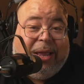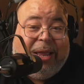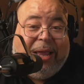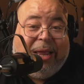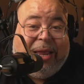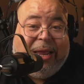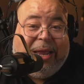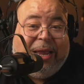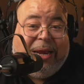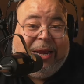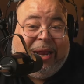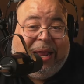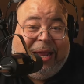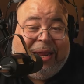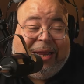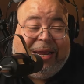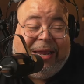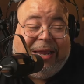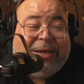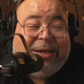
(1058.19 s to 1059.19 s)
And I
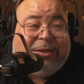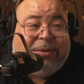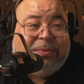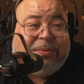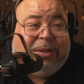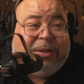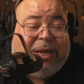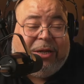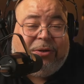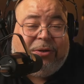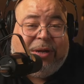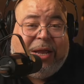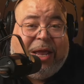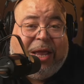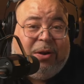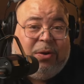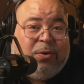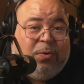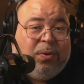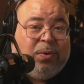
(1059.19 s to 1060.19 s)
get sometimes you got
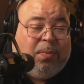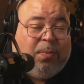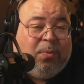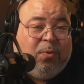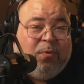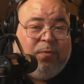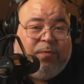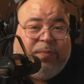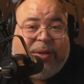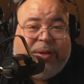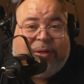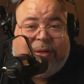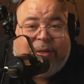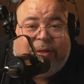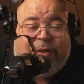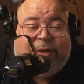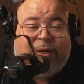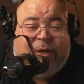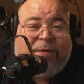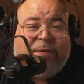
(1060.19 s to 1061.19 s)
to do the movements and
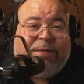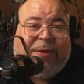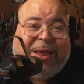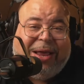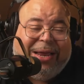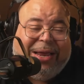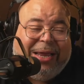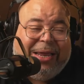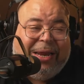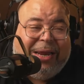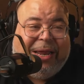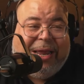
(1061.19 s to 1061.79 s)
stuff. I get it.